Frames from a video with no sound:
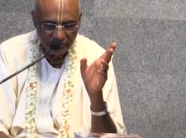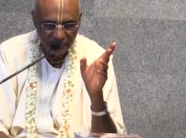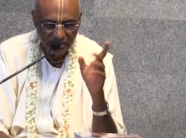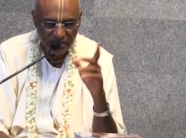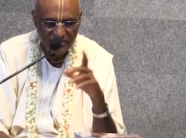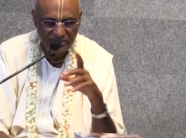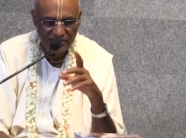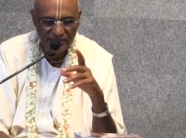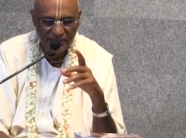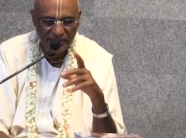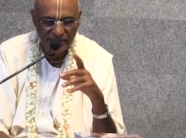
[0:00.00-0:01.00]
because it,
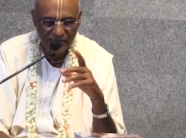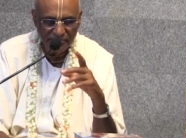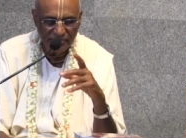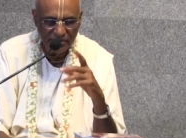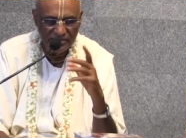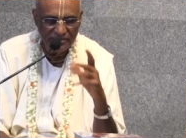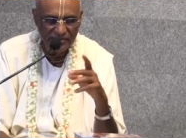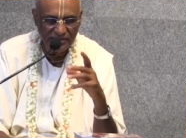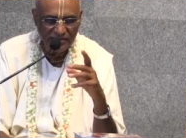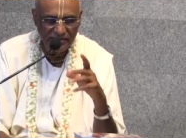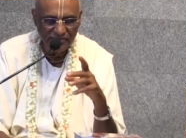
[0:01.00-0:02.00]
it cannot be
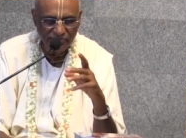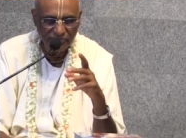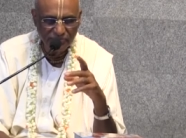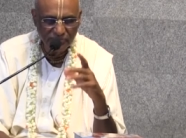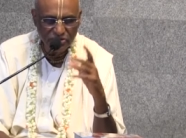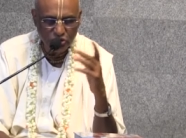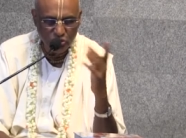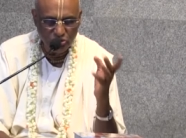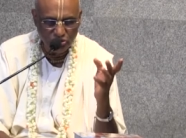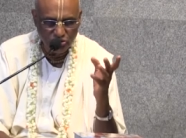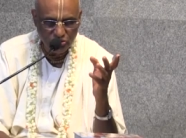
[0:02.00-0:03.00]
disconnected from the
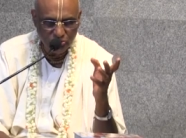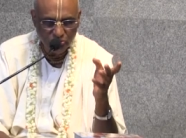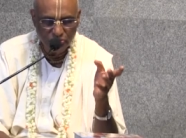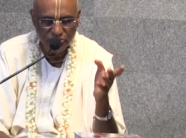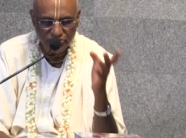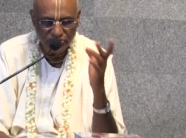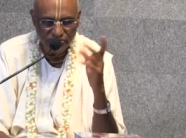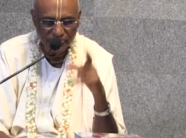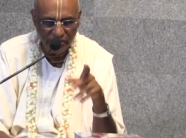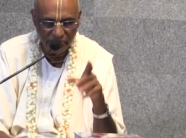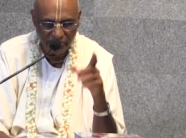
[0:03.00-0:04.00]
source who is
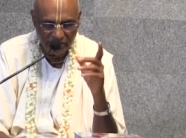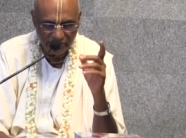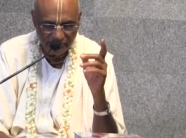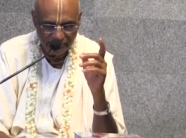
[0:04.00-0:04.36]
Bhagavan.